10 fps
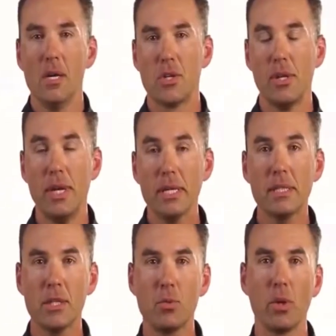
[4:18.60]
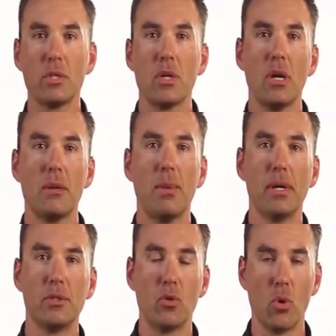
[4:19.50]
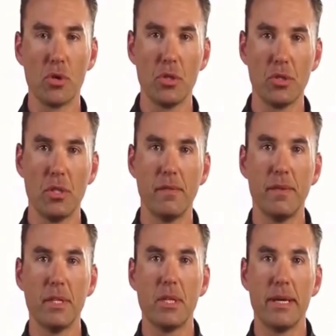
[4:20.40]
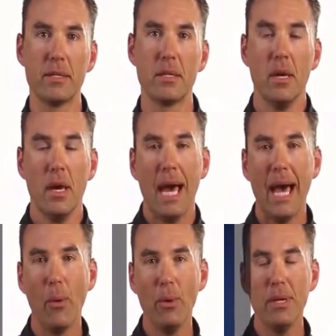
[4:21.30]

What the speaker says: So the next test we're going to talk about is the torsional stiffness test. How